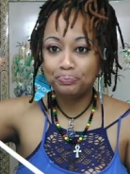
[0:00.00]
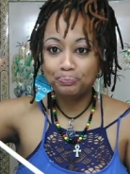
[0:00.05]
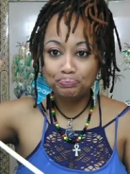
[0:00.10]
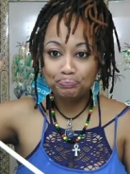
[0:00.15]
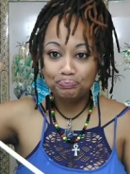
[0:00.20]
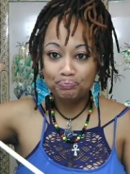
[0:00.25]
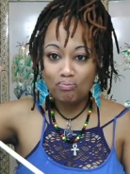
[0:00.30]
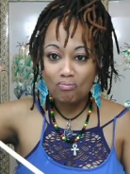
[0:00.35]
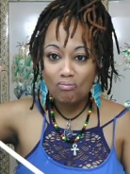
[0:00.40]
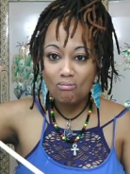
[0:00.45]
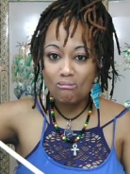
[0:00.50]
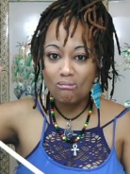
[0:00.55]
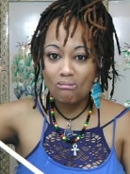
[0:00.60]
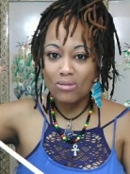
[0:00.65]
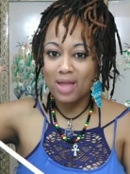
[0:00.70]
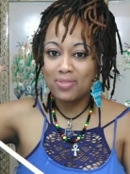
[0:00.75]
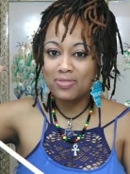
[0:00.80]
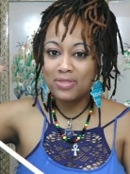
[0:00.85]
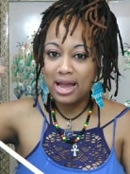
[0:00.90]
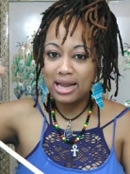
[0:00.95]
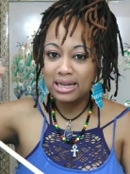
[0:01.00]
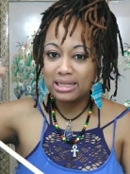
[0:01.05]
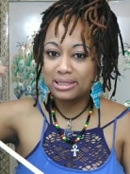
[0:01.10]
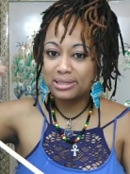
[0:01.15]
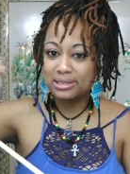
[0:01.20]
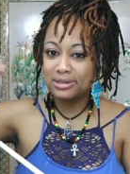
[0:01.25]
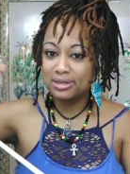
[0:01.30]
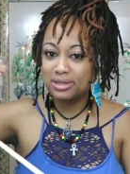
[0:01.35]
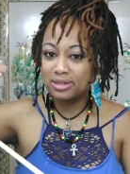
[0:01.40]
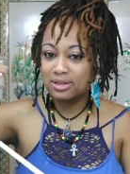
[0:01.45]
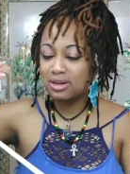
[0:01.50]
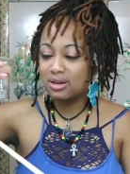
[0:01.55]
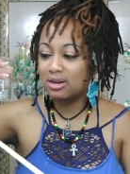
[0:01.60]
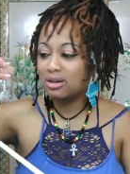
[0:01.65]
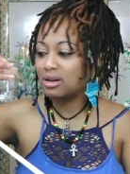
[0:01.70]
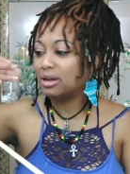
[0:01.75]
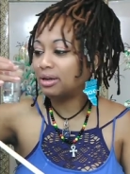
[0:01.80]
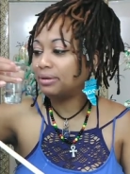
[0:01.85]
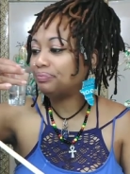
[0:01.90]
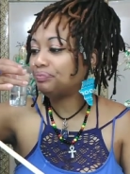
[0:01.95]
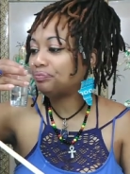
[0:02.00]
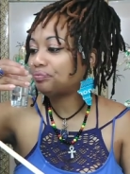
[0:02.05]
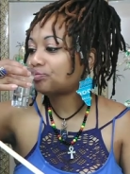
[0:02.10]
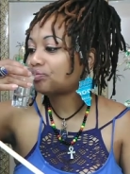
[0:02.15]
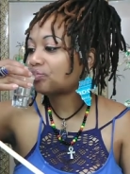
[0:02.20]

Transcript: Mmm, that's good.